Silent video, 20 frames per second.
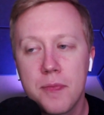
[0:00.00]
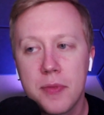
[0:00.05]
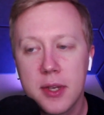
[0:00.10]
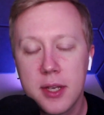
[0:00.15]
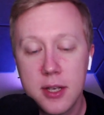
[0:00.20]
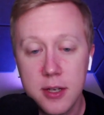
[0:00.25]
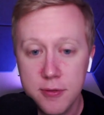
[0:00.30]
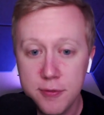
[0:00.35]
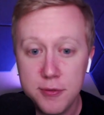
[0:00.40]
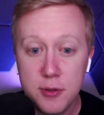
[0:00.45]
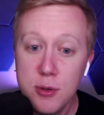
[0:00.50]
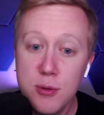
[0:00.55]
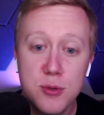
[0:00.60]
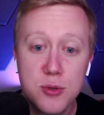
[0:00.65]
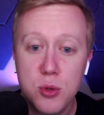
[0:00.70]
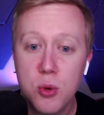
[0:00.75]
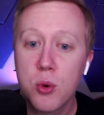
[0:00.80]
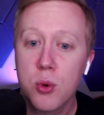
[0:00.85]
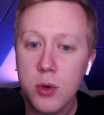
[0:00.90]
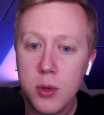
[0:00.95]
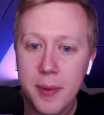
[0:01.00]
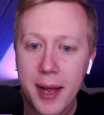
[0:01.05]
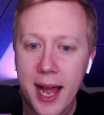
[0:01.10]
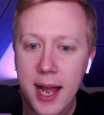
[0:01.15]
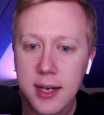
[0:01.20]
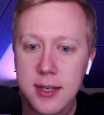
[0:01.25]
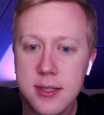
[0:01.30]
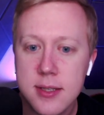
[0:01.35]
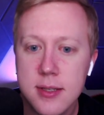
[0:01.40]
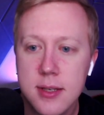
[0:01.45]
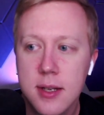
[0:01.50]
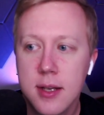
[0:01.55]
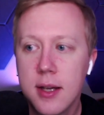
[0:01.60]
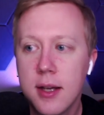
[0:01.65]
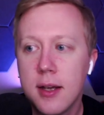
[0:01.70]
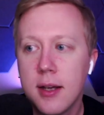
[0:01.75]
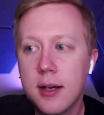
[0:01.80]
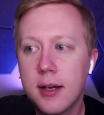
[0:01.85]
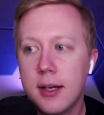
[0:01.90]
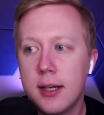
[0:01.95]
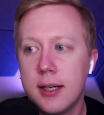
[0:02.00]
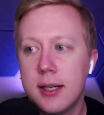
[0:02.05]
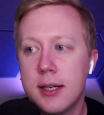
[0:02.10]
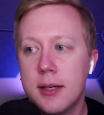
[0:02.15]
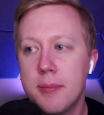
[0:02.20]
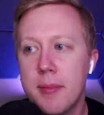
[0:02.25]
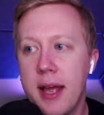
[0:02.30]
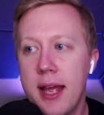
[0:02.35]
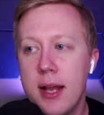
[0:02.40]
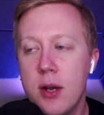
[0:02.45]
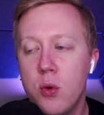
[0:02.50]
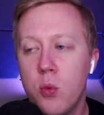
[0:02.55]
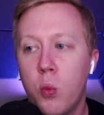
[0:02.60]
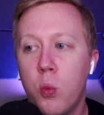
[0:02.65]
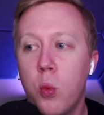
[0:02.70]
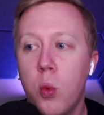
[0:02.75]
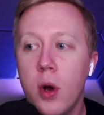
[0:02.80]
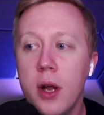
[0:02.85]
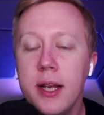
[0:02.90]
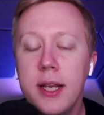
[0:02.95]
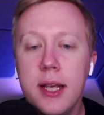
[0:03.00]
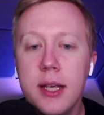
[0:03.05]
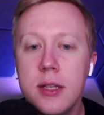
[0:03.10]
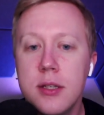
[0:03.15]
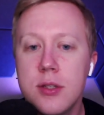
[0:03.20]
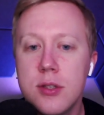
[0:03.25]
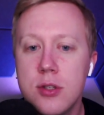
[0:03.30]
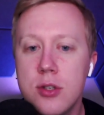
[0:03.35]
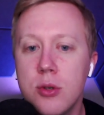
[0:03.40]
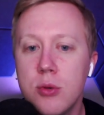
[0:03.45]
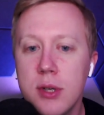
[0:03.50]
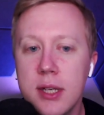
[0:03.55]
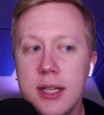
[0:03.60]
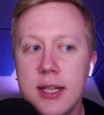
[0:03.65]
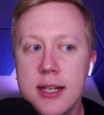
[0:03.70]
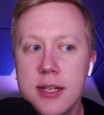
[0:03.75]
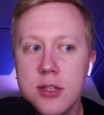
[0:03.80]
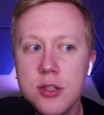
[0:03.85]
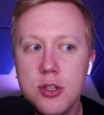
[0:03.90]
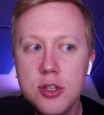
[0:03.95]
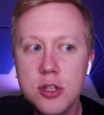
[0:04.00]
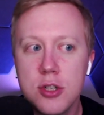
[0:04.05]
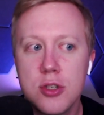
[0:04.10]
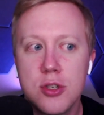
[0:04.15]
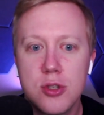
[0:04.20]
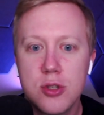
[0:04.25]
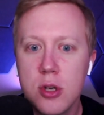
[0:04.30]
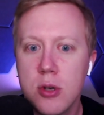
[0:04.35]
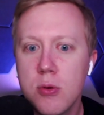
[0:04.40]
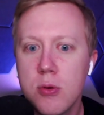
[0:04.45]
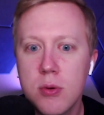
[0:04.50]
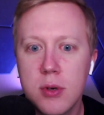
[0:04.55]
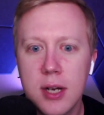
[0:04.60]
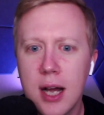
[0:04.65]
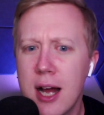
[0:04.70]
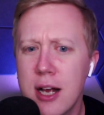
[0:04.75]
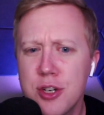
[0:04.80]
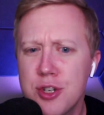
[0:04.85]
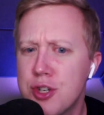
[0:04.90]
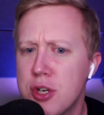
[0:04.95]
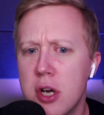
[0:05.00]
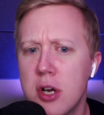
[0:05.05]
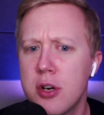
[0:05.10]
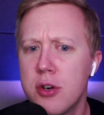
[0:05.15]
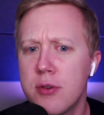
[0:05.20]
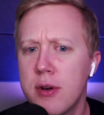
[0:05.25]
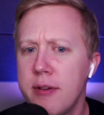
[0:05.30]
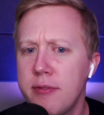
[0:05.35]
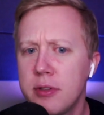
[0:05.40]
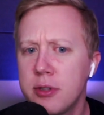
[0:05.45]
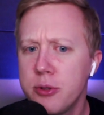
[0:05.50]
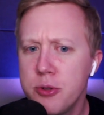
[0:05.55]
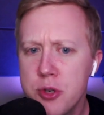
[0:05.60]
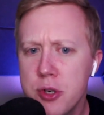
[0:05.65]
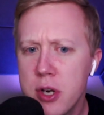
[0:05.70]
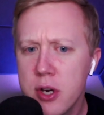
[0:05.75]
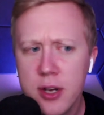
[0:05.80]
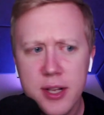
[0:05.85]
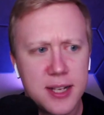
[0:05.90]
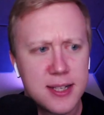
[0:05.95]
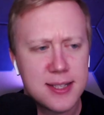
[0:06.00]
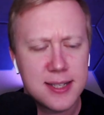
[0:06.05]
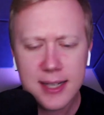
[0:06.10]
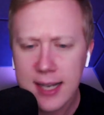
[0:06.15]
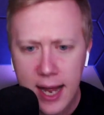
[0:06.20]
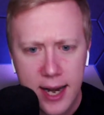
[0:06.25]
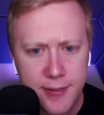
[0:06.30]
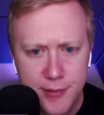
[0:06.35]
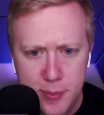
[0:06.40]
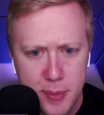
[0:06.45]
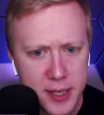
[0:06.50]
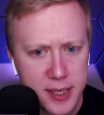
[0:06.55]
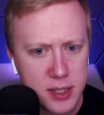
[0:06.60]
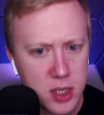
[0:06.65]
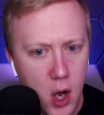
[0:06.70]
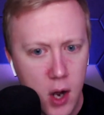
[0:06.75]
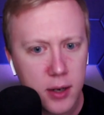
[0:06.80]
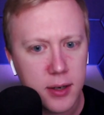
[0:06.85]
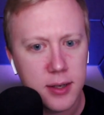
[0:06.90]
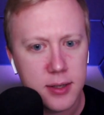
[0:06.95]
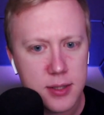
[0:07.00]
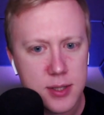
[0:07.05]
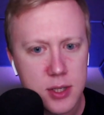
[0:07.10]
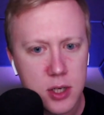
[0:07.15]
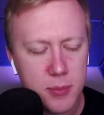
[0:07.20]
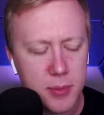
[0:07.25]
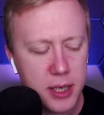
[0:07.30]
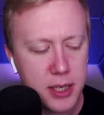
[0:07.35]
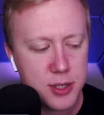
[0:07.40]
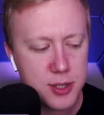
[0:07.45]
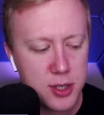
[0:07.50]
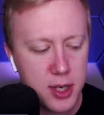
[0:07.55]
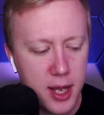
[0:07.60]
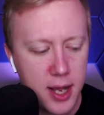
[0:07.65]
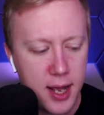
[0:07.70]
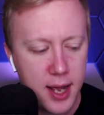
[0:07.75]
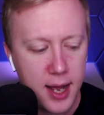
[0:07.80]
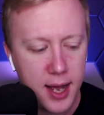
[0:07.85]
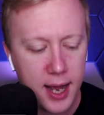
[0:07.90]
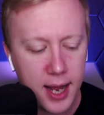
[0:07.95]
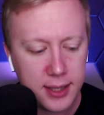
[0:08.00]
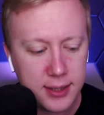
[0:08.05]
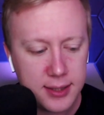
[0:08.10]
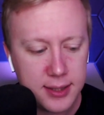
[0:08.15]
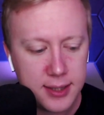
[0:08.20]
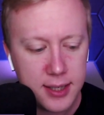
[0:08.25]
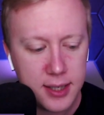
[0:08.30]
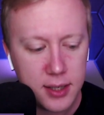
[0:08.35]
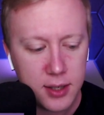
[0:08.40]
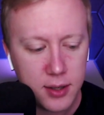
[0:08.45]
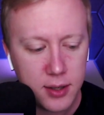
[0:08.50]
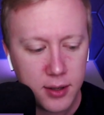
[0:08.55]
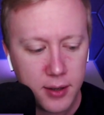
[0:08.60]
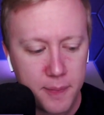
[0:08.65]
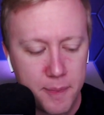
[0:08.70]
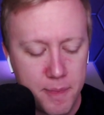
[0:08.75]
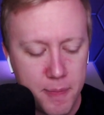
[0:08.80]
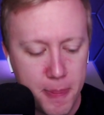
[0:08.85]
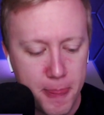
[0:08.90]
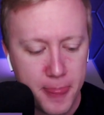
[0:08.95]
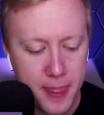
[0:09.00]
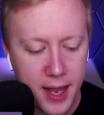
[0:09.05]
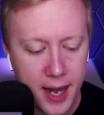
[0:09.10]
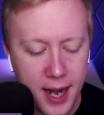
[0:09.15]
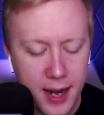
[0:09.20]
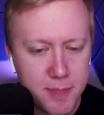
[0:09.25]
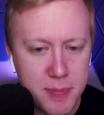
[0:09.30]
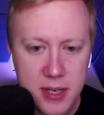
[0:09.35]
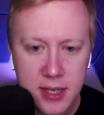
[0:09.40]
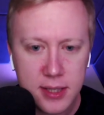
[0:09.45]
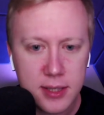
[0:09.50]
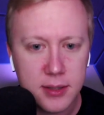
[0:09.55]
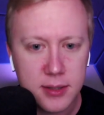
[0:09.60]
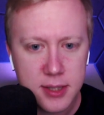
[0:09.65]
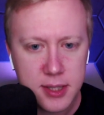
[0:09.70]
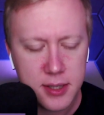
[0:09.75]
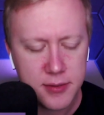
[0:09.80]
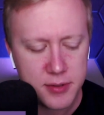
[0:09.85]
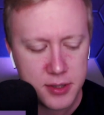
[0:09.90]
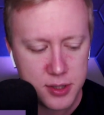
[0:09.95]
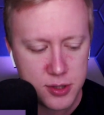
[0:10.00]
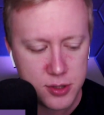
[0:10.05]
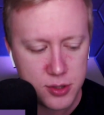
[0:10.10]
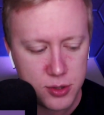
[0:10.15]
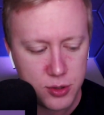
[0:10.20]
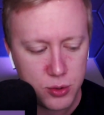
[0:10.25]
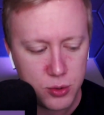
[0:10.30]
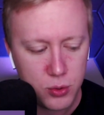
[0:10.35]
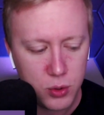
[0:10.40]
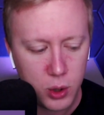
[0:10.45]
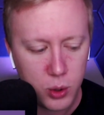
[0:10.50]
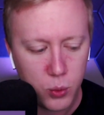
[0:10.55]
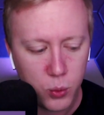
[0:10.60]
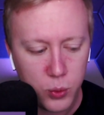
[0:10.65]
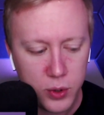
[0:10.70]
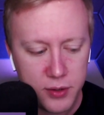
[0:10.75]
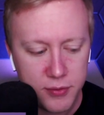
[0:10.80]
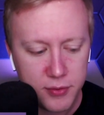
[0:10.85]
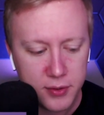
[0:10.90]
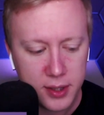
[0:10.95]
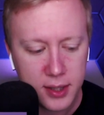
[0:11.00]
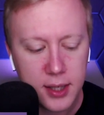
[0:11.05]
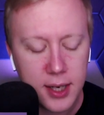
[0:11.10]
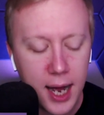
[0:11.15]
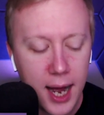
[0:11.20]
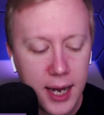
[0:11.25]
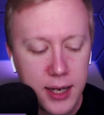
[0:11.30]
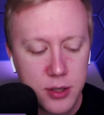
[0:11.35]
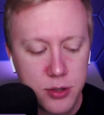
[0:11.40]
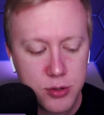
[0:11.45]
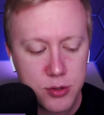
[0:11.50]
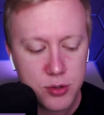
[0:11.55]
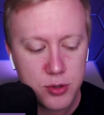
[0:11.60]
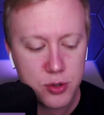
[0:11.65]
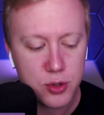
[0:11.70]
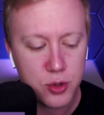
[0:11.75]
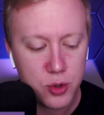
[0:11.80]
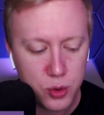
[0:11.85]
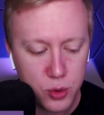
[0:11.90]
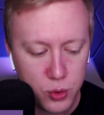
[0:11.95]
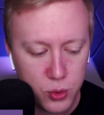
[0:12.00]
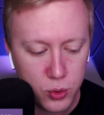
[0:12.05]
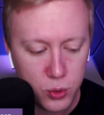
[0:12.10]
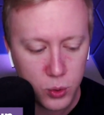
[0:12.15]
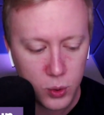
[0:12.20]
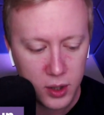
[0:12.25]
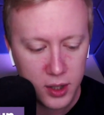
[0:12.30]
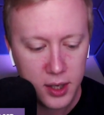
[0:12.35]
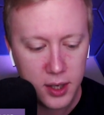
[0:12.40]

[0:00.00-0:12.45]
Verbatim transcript: confuse quarterbacks um, and what he is doing that is just so gosh darn revolutionary that's got everybody talking so much. I think, and I've been guilty of this too, we've gotten too